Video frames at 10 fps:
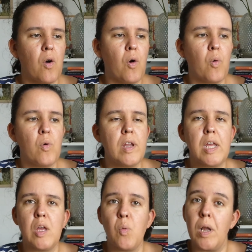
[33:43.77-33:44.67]

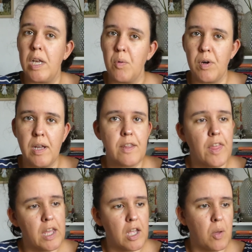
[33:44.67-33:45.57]
Only when they were like
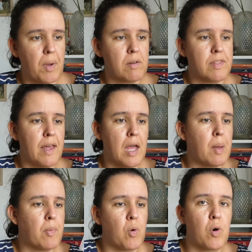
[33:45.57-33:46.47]
thinking about
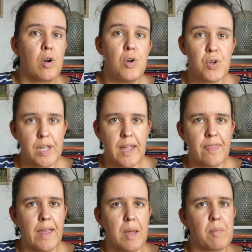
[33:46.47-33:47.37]
them or looking
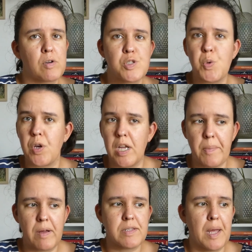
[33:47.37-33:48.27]
at them or talking
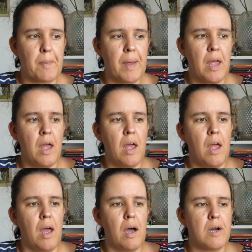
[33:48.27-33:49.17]
about them.
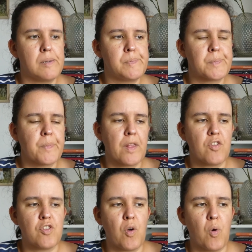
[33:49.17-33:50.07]

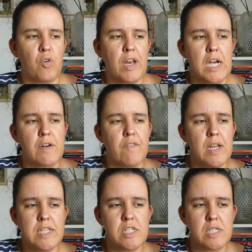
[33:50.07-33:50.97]
So their
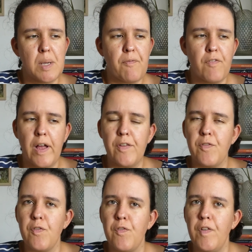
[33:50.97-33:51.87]
relationship
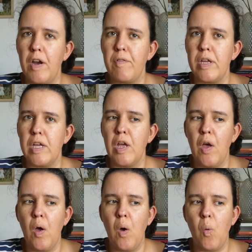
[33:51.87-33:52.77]
felt very
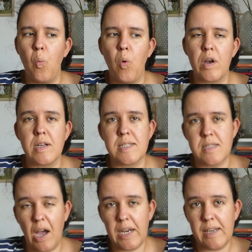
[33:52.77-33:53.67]

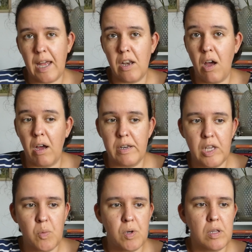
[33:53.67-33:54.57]
one-sided and
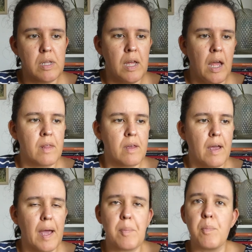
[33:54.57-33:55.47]
unequal,
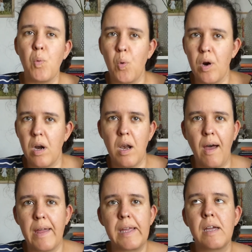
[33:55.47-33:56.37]
and more
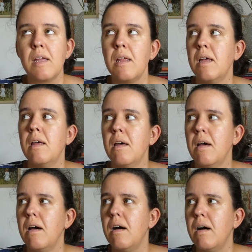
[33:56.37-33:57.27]
like
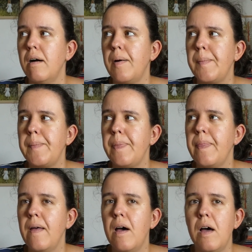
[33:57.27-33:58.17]

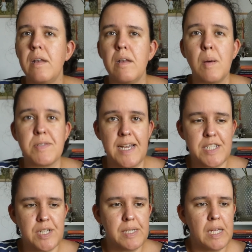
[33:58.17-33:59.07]
an
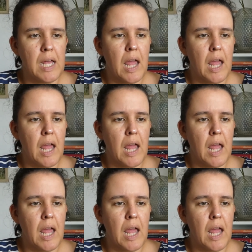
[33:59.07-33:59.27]
obsession.